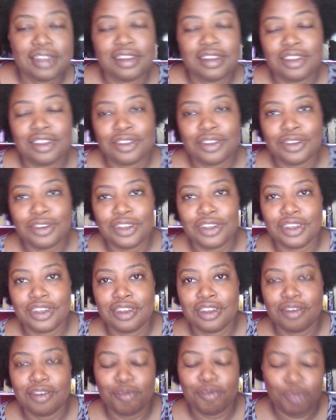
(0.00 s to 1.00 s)
scenes are
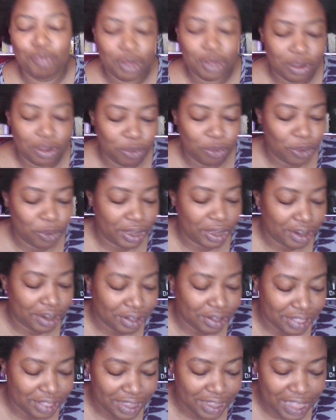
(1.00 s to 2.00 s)
good, but when are
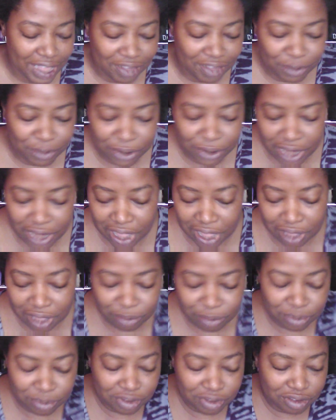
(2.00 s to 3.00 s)
they ever not?
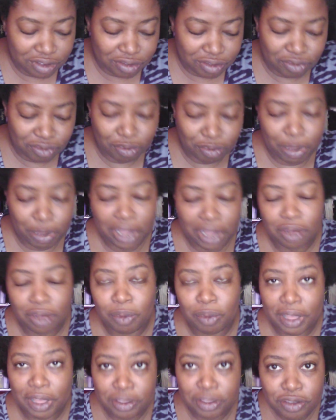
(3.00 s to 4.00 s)
With Rebekah
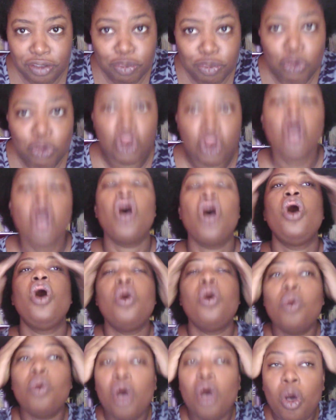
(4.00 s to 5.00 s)
Weatherspoon.
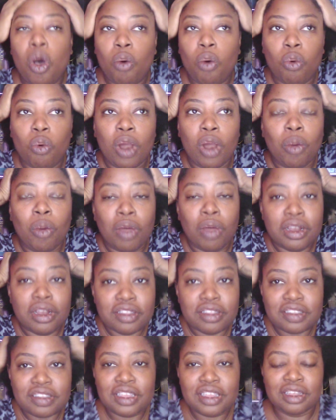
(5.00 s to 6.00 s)
Oh, what I wanted
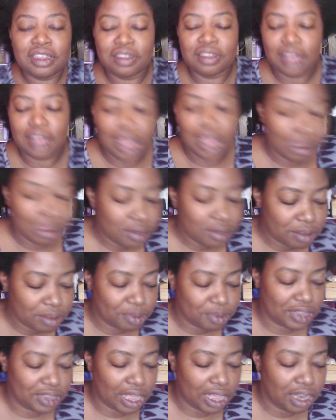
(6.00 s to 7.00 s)
to say is I was
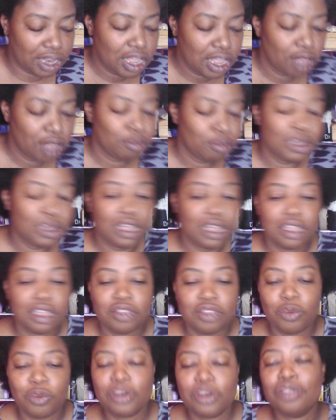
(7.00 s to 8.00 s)
upset because
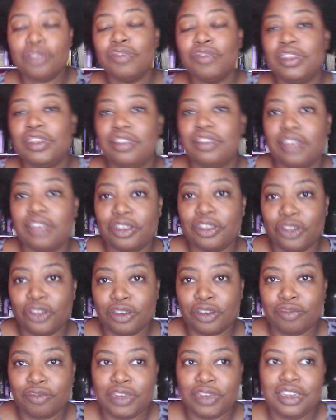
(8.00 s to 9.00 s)
one of the reasons I
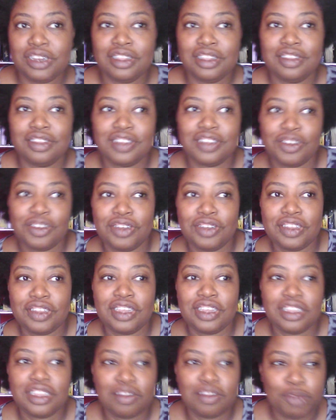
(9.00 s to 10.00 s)
started reading this series
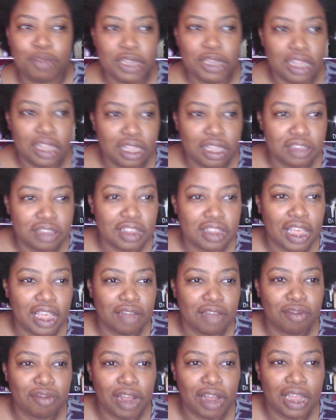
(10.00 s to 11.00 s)
is because I
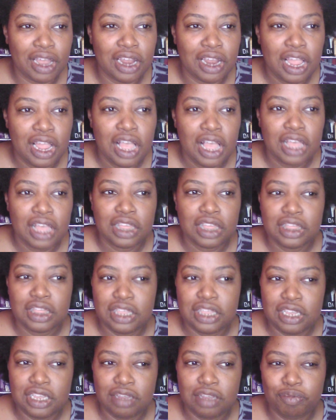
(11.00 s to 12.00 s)
read
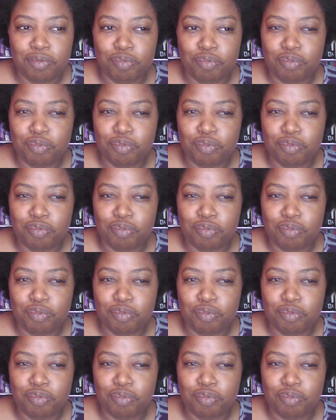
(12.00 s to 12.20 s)
the